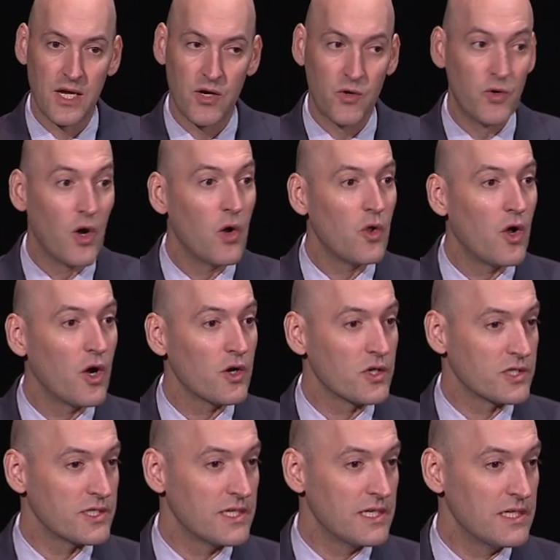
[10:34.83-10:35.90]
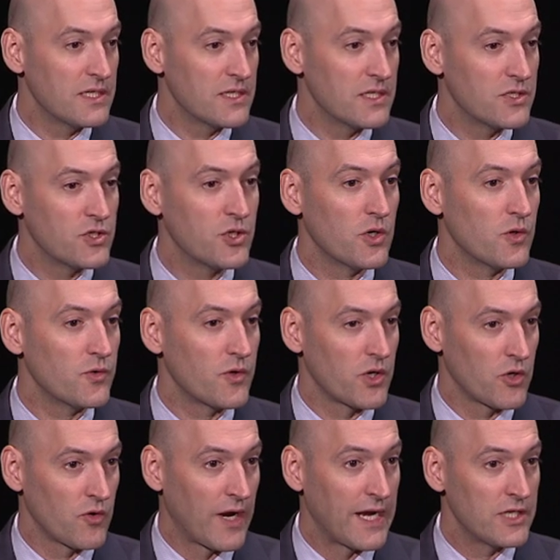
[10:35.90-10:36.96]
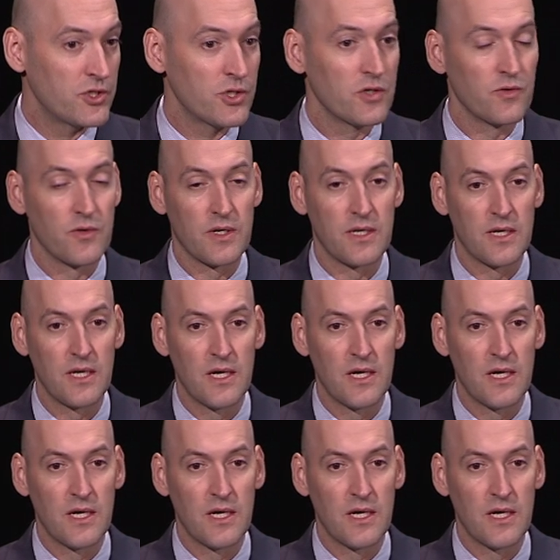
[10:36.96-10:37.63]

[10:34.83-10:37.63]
who no longer sees his children or grandchildren